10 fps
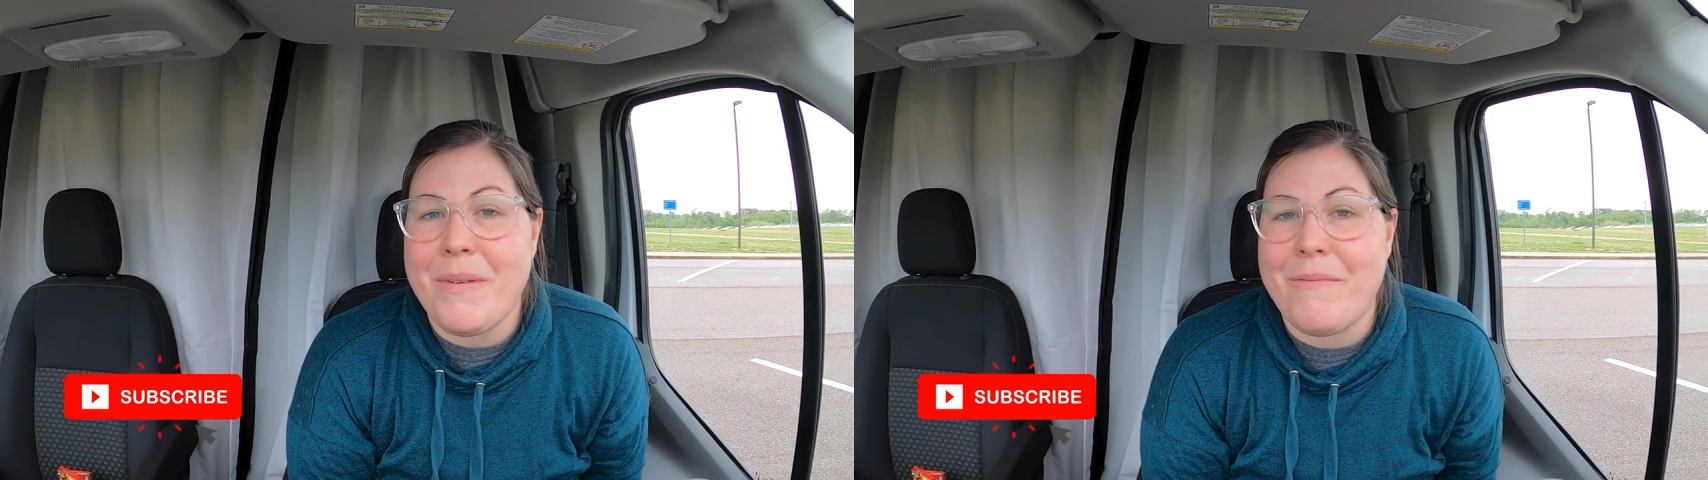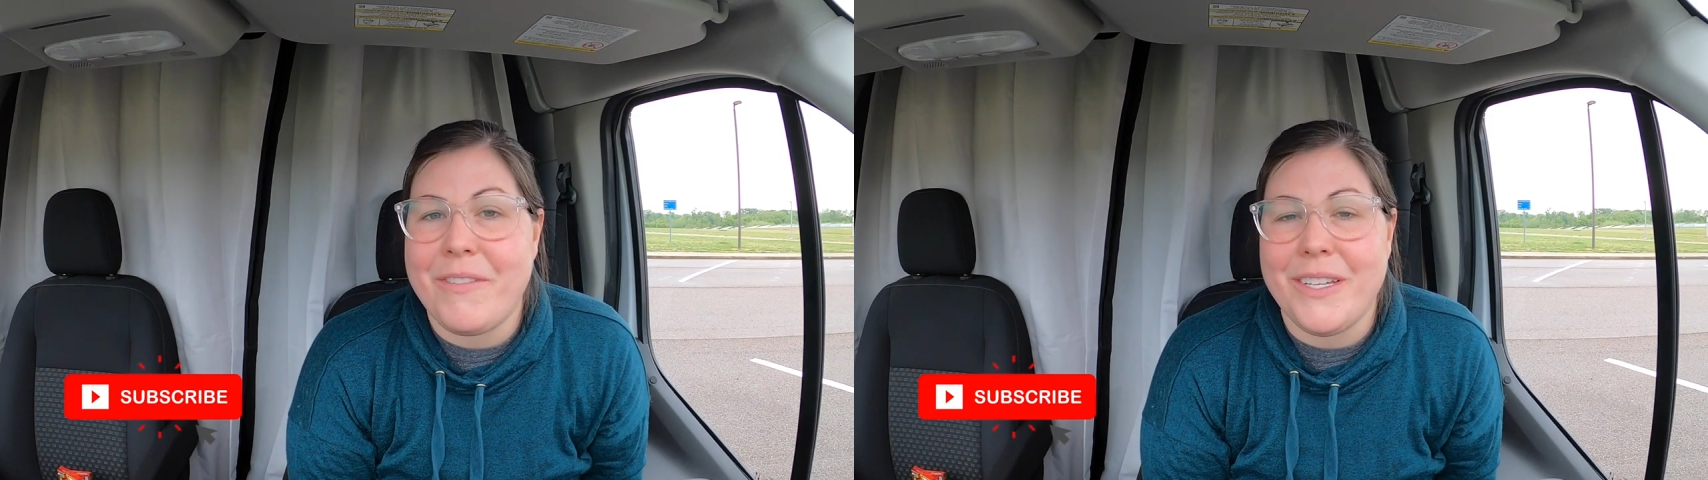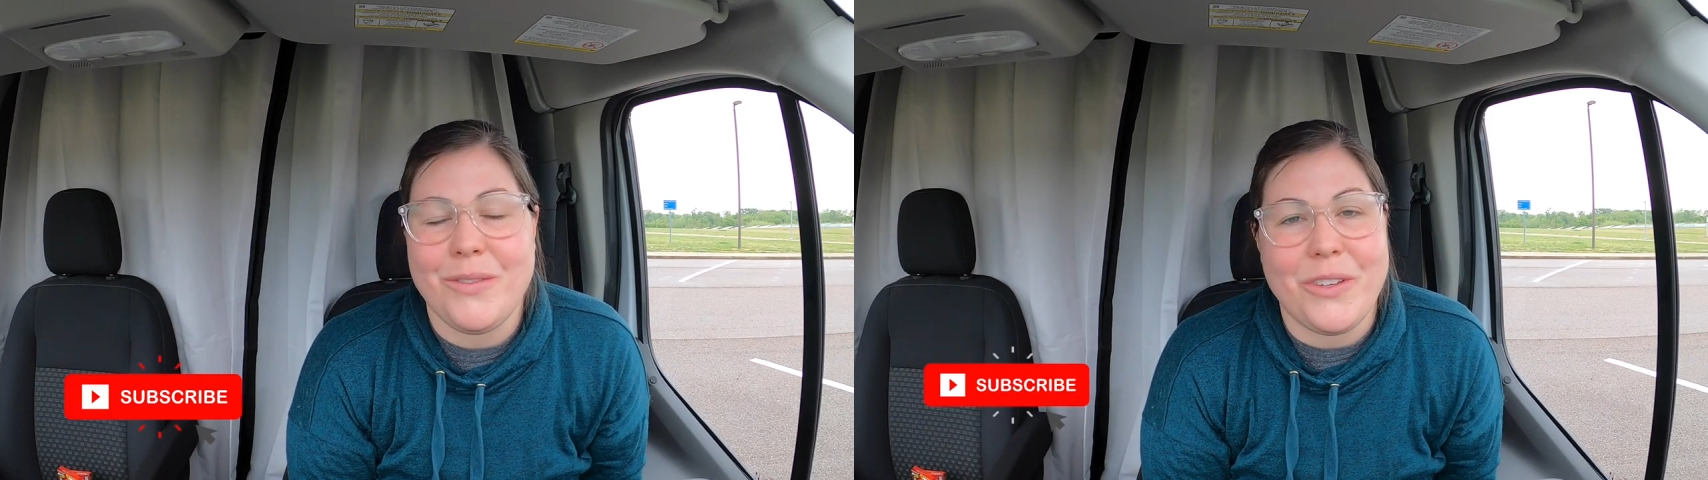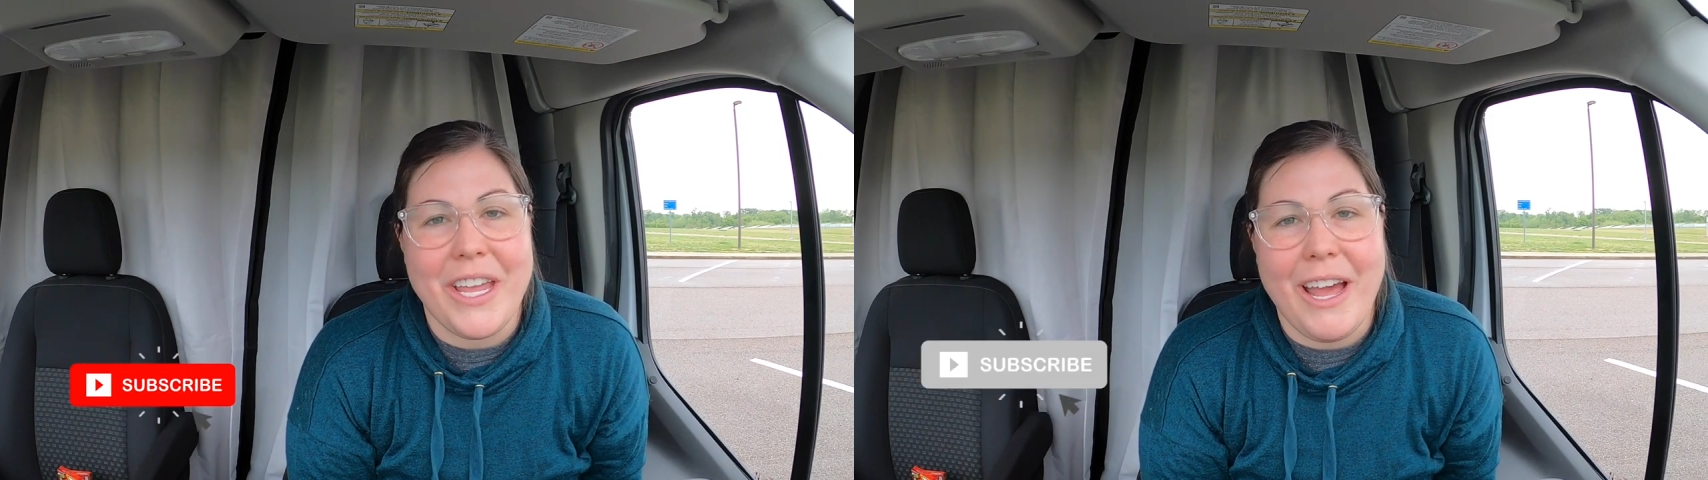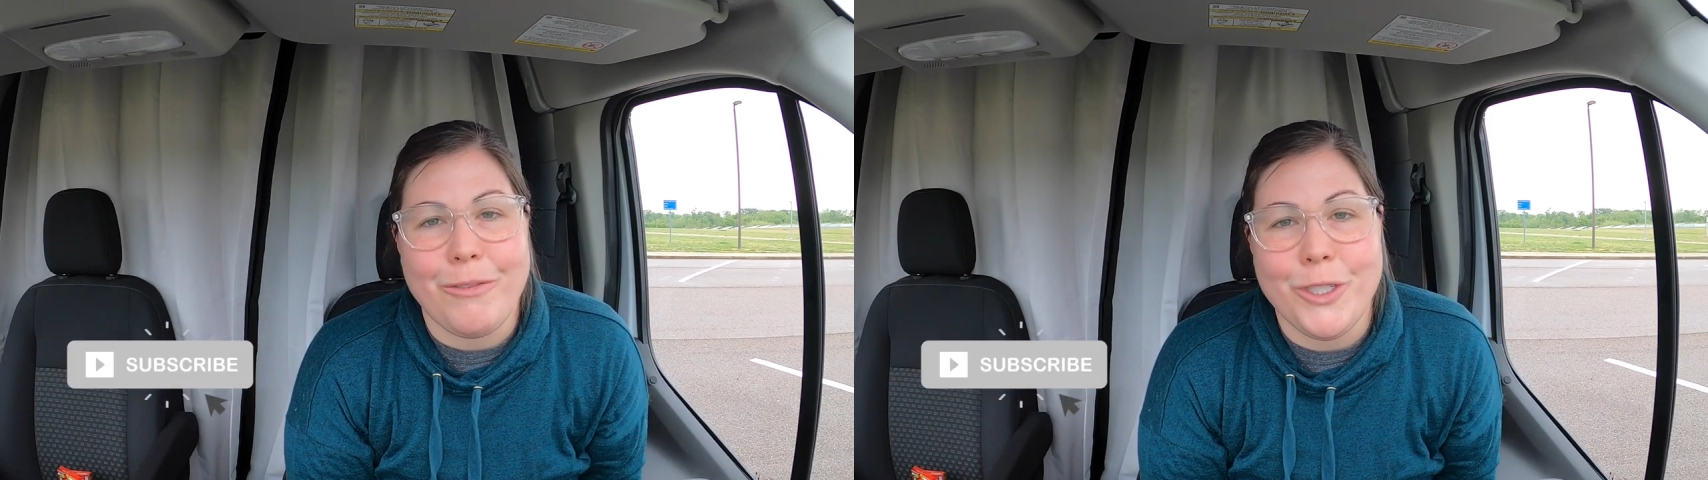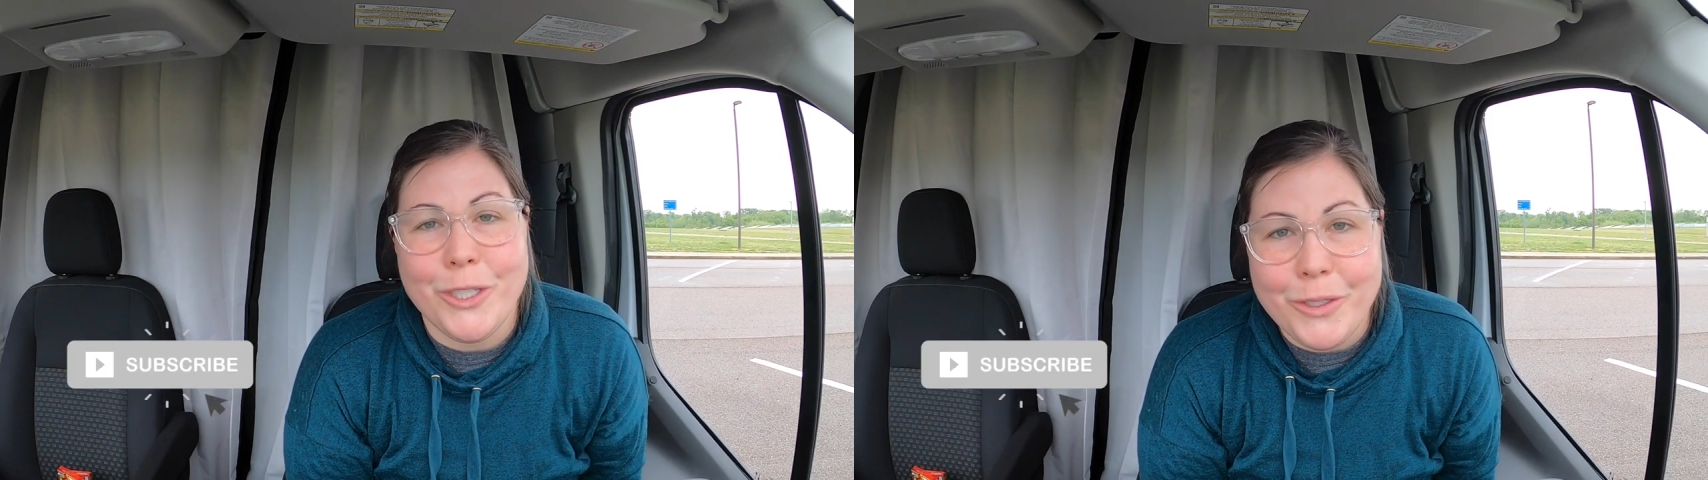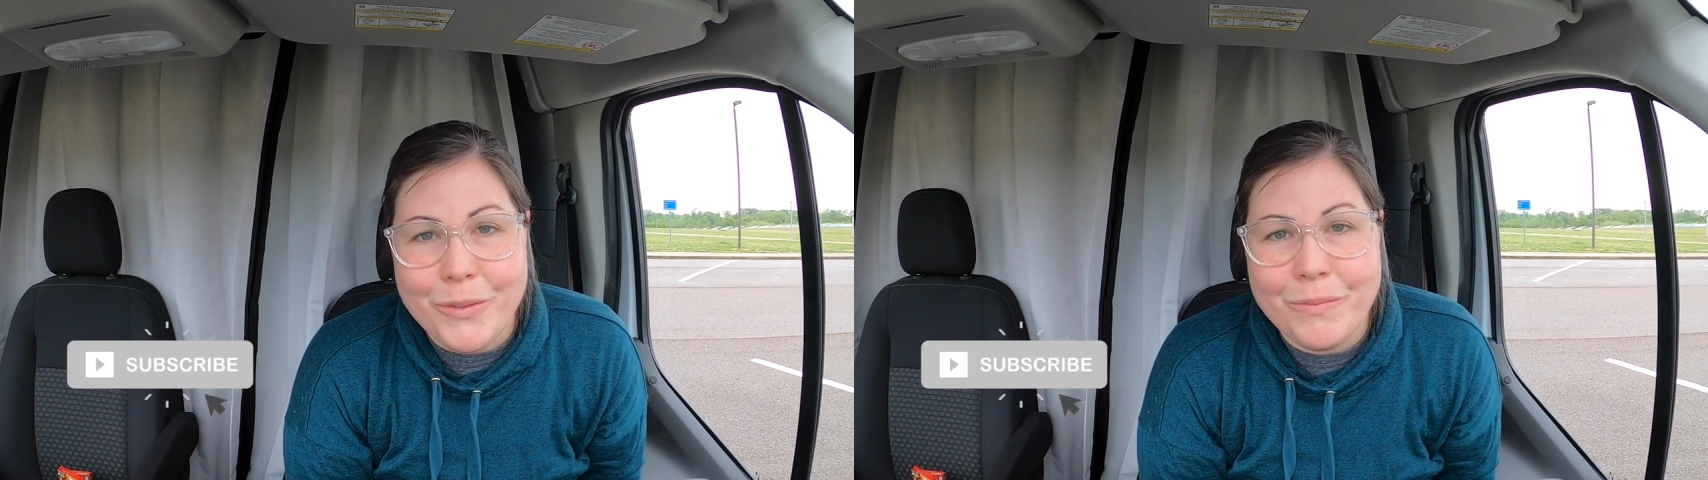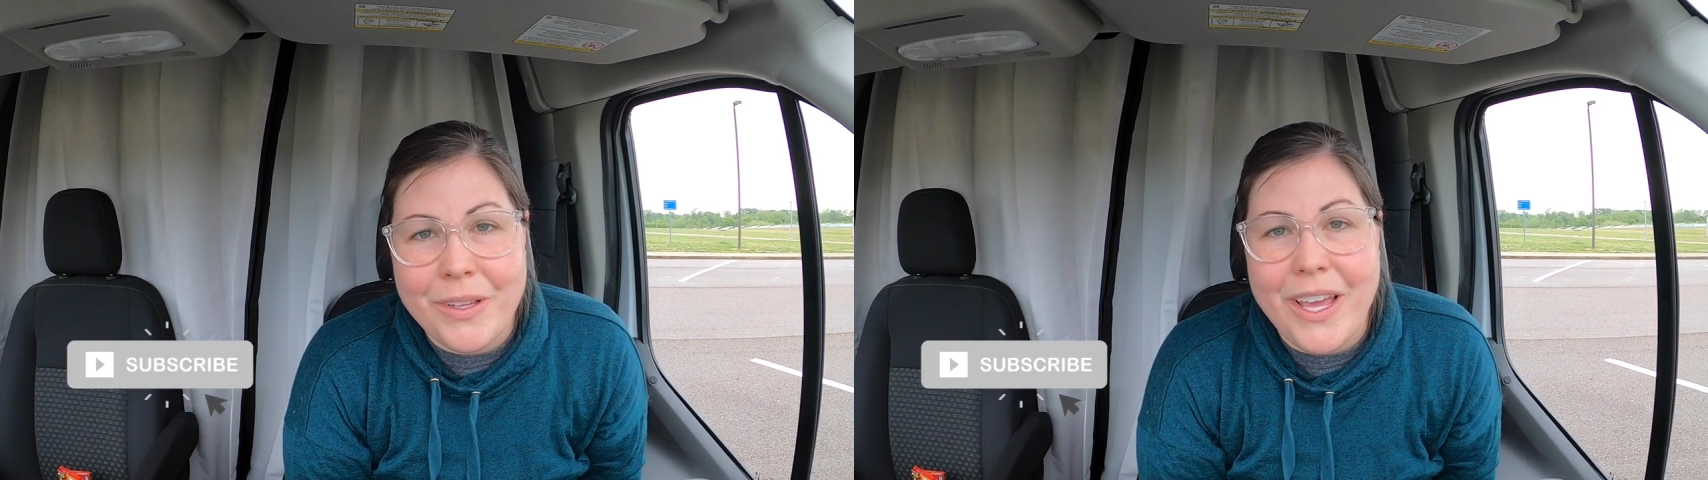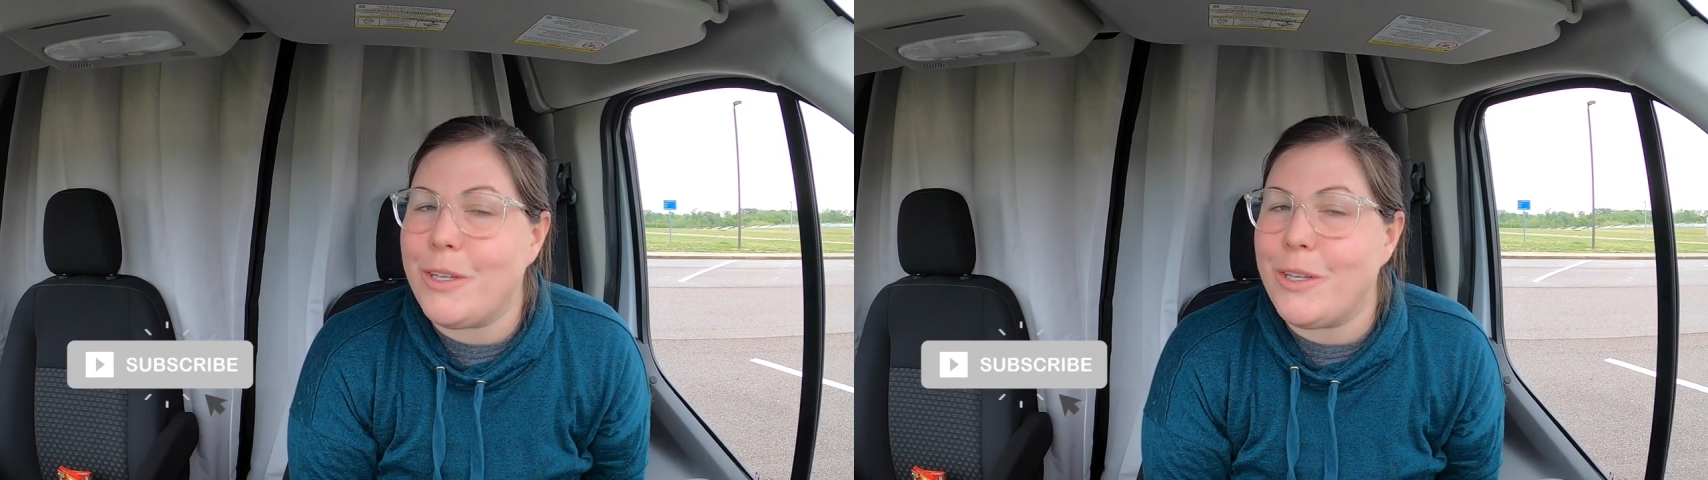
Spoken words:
Memphis for the afternoon.